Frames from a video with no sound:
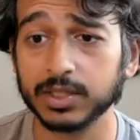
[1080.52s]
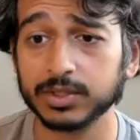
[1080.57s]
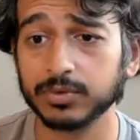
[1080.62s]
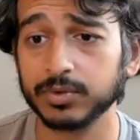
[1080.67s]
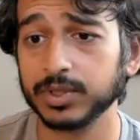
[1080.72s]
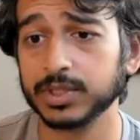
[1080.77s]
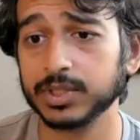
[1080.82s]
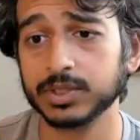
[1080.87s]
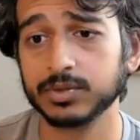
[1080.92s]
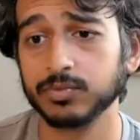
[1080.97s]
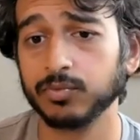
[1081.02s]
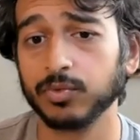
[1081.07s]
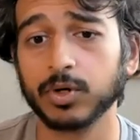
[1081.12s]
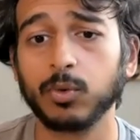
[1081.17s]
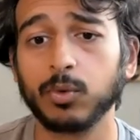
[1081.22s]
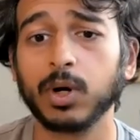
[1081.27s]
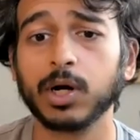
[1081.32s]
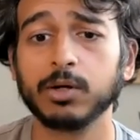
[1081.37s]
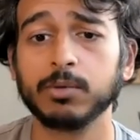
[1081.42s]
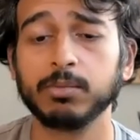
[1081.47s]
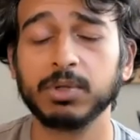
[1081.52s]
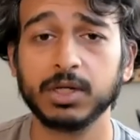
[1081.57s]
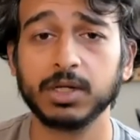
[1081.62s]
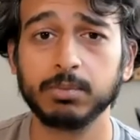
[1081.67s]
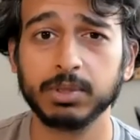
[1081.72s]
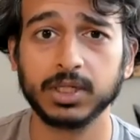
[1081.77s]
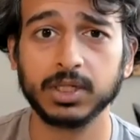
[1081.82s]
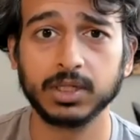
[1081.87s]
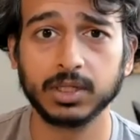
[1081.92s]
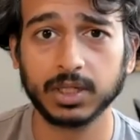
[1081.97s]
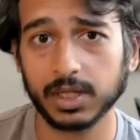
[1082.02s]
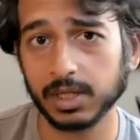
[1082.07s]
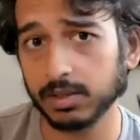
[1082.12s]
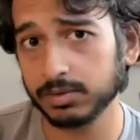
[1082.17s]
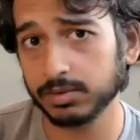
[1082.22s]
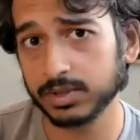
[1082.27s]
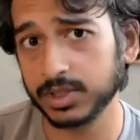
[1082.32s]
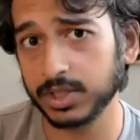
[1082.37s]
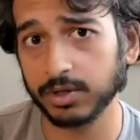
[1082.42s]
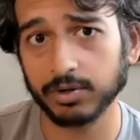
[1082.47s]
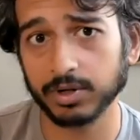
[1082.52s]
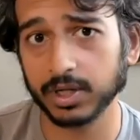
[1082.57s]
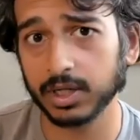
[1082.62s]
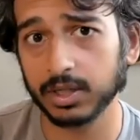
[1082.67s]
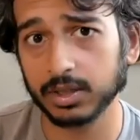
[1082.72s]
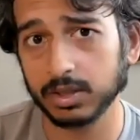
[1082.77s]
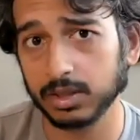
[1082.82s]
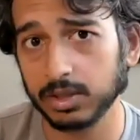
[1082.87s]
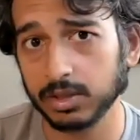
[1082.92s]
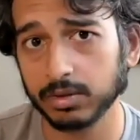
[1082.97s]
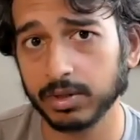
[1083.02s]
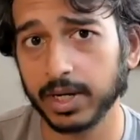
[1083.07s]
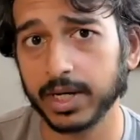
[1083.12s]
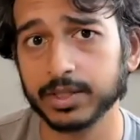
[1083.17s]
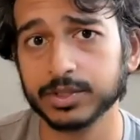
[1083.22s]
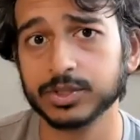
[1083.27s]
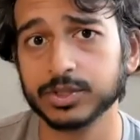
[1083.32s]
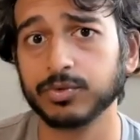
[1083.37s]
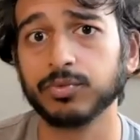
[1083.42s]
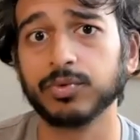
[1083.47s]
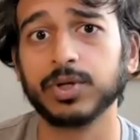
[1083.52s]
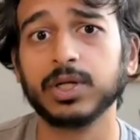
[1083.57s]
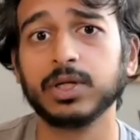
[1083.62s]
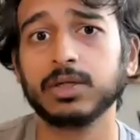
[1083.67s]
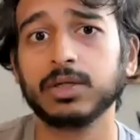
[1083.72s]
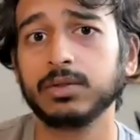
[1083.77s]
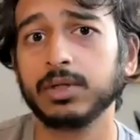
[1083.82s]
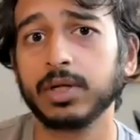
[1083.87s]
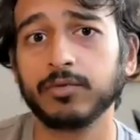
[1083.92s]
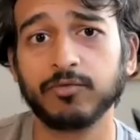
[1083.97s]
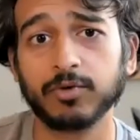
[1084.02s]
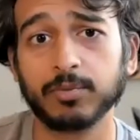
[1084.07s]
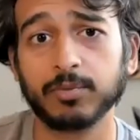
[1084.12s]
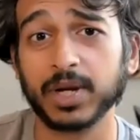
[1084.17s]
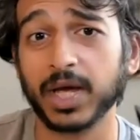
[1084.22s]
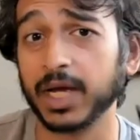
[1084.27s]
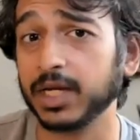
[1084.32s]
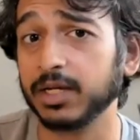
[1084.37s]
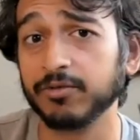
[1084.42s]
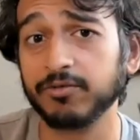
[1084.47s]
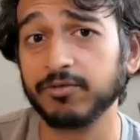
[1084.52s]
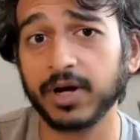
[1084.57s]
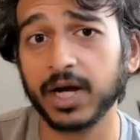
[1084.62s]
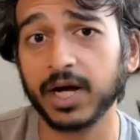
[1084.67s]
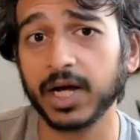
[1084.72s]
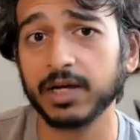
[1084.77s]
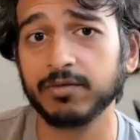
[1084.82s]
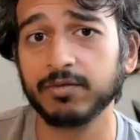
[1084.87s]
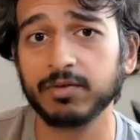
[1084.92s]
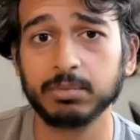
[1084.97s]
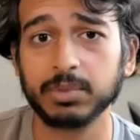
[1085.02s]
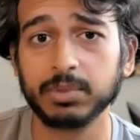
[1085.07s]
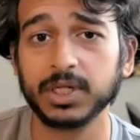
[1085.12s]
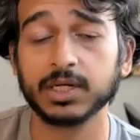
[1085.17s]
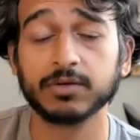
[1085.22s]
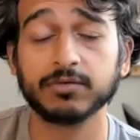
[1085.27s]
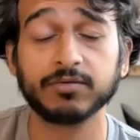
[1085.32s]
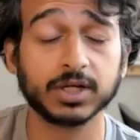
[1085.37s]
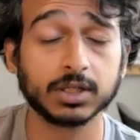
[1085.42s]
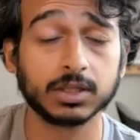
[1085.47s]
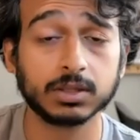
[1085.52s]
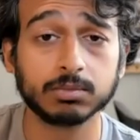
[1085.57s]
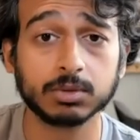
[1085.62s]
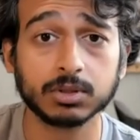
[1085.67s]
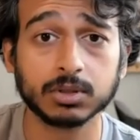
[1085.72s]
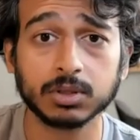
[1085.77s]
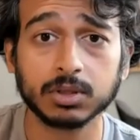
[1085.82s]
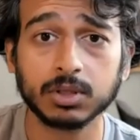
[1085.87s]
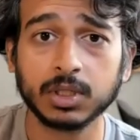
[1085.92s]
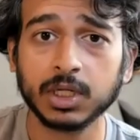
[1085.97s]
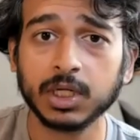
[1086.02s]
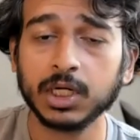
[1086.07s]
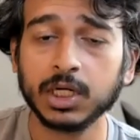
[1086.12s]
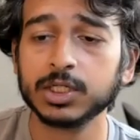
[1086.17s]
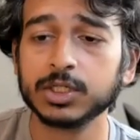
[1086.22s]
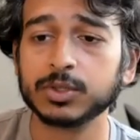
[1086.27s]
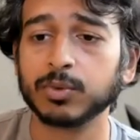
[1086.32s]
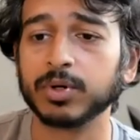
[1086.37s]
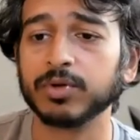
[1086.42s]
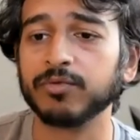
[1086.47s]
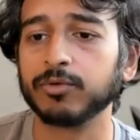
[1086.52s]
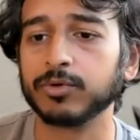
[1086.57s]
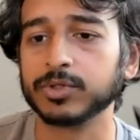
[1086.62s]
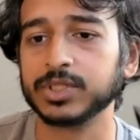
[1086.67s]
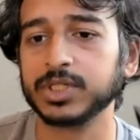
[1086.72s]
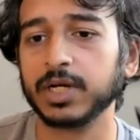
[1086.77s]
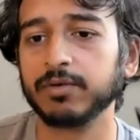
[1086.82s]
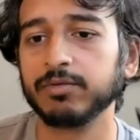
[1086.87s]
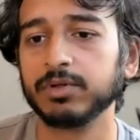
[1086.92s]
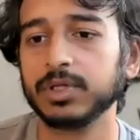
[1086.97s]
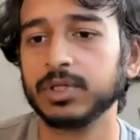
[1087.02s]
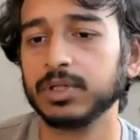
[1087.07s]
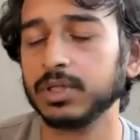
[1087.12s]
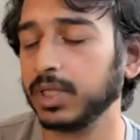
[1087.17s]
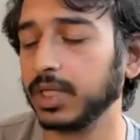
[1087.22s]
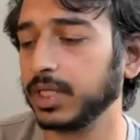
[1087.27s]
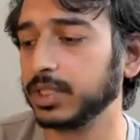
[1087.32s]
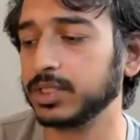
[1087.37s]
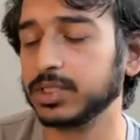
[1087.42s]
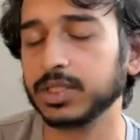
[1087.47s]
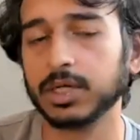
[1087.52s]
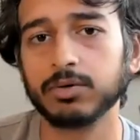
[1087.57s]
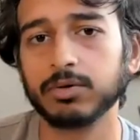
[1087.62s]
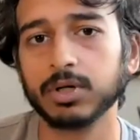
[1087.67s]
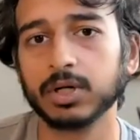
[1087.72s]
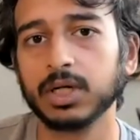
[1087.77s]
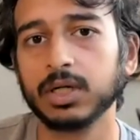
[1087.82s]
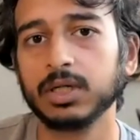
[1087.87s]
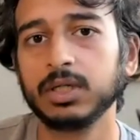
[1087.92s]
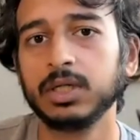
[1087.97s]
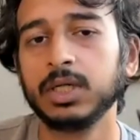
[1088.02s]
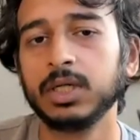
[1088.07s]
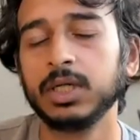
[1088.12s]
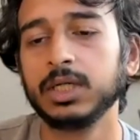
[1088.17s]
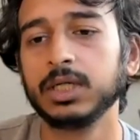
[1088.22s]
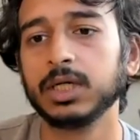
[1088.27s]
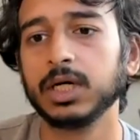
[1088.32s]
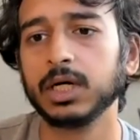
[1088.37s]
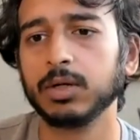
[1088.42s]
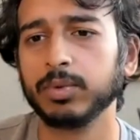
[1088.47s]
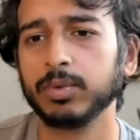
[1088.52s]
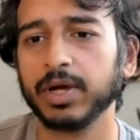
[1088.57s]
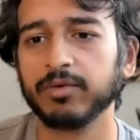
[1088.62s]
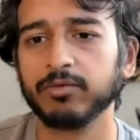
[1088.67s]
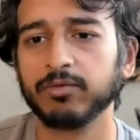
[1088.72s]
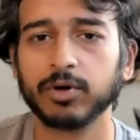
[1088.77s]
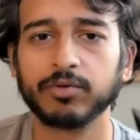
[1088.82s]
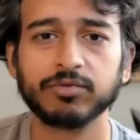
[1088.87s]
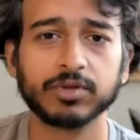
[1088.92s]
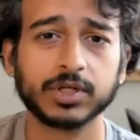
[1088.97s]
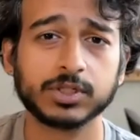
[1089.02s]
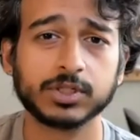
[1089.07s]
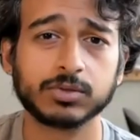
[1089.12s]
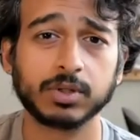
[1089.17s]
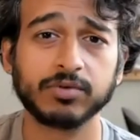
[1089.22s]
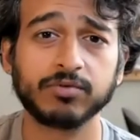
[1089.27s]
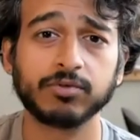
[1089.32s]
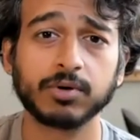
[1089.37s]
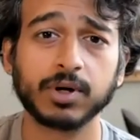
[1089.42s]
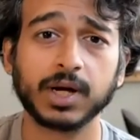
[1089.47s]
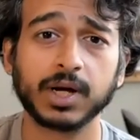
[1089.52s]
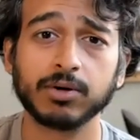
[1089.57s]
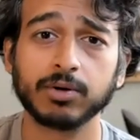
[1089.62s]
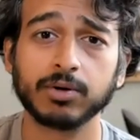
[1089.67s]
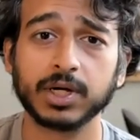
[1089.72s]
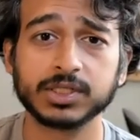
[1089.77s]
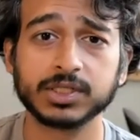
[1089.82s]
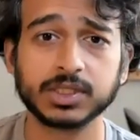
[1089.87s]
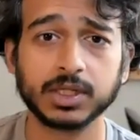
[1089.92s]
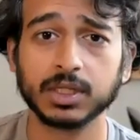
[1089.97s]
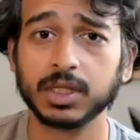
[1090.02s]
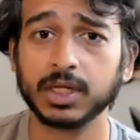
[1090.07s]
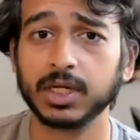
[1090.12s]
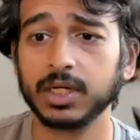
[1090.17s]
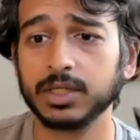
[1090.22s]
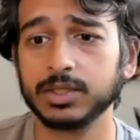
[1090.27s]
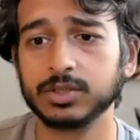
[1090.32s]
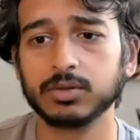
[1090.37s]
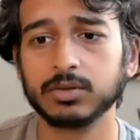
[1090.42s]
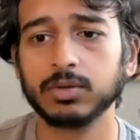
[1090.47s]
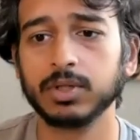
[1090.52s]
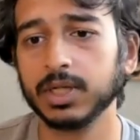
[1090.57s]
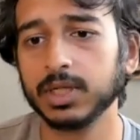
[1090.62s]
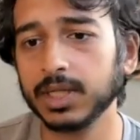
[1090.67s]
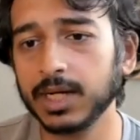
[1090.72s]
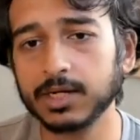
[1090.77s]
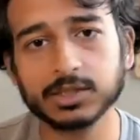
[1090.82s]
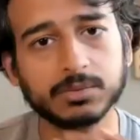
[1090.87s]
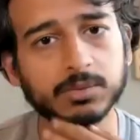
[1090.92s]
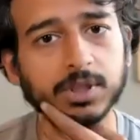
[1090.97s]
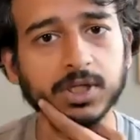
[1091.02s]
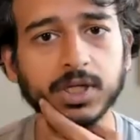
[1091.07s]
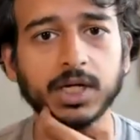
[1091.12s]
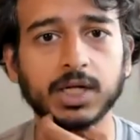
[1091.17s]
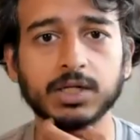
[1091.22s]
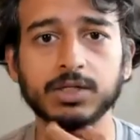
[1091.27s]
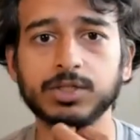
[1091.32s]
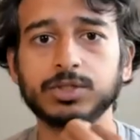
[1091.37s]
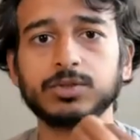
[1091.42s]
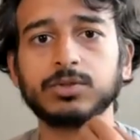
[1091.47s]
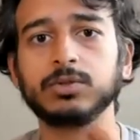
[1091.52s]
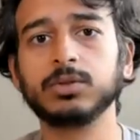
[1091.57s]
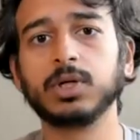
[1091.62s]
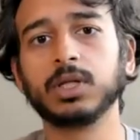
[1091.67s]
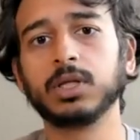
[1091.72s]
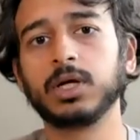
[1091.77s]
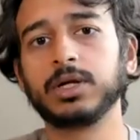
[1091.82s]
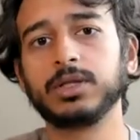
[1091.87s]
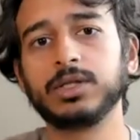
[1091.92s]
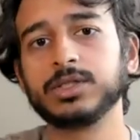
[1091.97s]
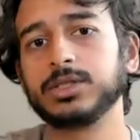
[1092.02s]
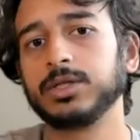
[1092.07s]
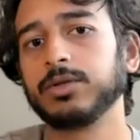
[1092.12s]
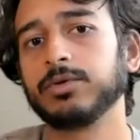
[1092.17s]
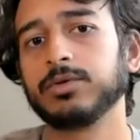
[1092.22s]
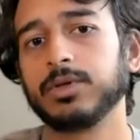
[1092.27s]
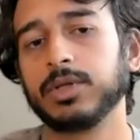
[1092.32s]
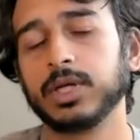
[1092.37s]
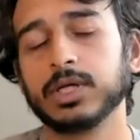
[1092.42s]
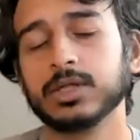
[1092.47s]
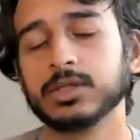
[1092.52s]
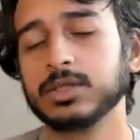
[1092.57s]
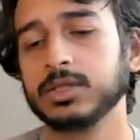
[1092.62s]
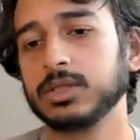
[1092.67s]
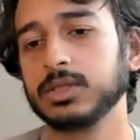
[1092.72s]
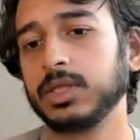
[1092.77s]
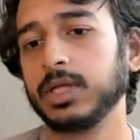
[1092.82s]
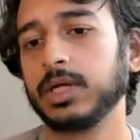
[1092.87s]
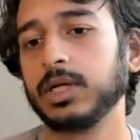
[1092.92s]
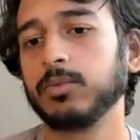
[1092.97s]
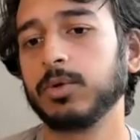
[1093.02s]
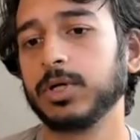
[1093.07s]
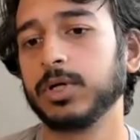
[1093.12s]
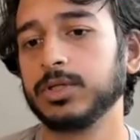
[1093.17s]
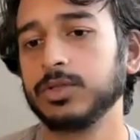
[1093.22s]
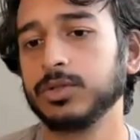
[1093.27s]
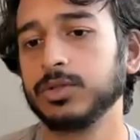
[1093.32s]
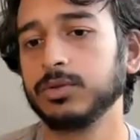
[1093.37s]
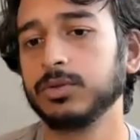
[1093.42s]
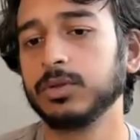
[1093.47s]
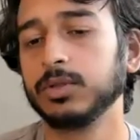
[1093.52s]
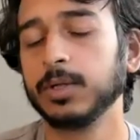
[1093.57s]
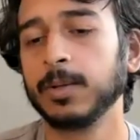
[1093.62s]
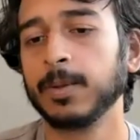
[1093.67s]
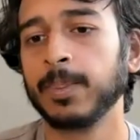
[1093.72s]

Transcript: so it doesn't require me to be staring, at a screen from 9 to 5 and being available 24/7, etc. We have roughly a 24-hour SLA. So it allows me to kind of do a lot of these other things that I want to do,